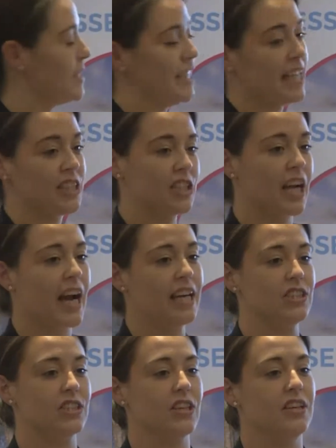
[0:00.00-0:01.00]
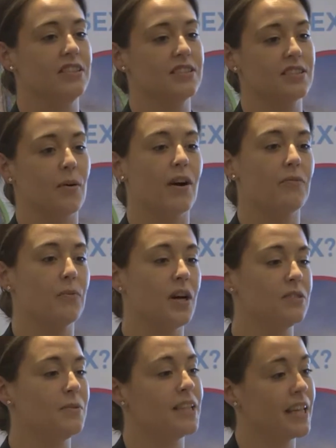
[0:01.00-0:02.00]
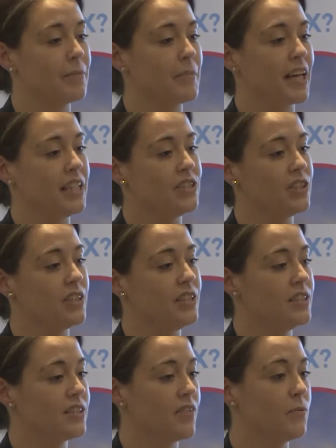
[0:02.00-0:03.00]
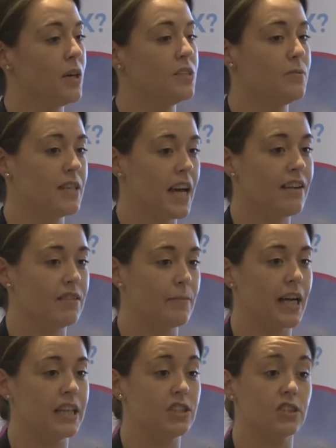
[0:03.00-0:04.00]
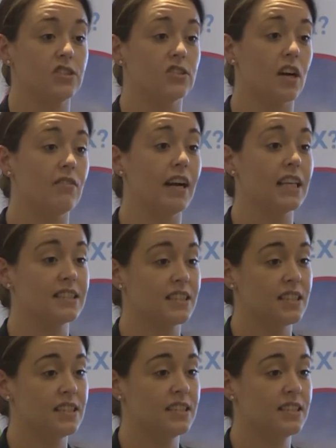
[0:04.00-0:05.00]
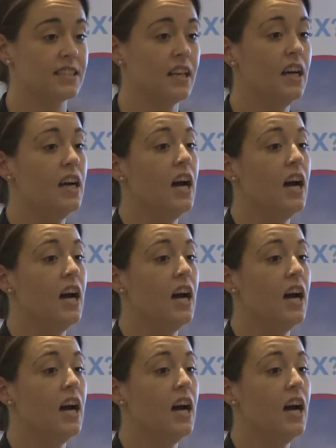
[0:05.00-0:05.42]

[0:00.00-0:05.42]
within education, so I've worked with other managers, I've worked with area managers, directors,